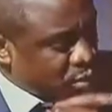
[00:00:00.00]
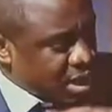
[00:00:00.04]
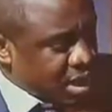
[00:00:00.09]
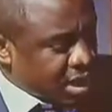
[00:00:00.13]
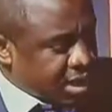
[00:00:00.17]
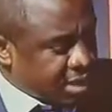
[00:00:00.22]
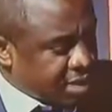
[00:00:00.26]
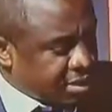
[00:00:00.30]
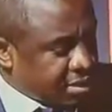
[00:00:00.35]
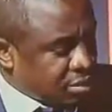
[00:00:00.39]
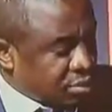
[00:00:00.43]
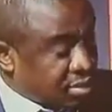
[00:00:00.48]
there
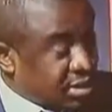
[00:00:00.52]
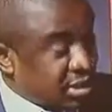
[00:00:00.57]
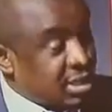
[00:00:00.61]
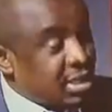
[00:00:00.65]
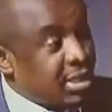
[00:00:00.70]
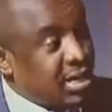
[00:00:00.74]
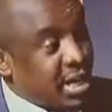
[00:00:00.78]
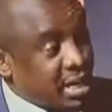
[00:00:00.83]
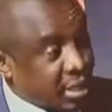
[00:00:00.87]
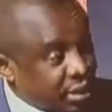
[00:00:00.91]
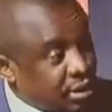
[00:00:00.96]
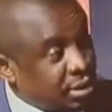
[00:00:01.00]
was an
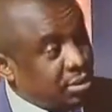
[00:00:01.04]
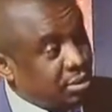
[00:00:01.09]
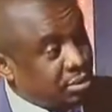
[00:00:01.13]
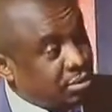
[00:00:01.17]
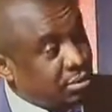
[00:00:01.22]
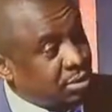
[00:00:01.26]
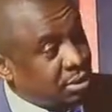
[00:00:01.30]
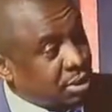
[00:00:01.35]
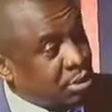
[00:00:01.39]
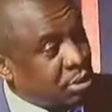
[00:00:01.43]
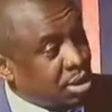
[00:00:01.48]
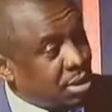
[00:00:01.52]
induction. Let's talk
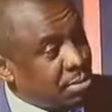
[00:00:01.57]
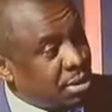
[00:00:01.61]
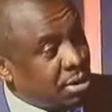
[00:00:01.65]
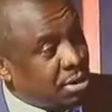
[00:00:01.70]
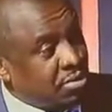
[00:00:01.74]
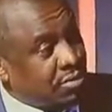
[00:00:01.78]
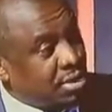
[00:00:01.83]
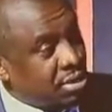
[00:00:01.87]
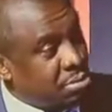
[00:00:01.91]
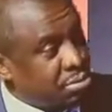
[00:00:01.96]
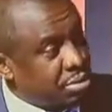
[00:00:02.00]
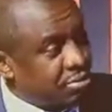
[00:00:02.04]
about it very
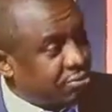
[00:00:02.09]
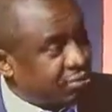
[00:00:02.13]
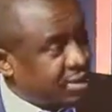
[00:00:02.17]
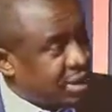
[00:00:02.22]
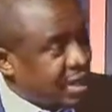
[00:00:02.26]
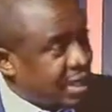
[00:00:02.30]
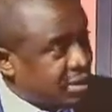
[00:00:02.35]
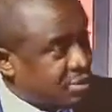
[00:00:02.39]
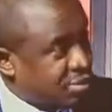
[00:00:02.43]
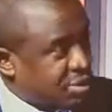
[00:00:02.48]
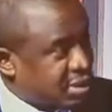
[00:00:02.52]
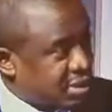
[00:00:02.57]
briefly as we
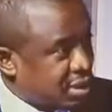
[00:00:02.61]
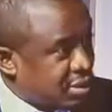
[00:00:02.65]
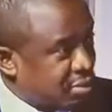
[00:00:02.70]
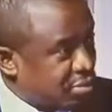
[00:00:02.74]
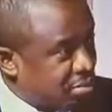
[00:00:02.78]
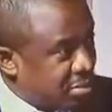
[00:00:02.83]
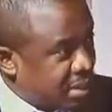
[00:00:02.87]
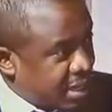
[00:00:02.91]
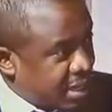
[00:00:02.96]
say goodbye.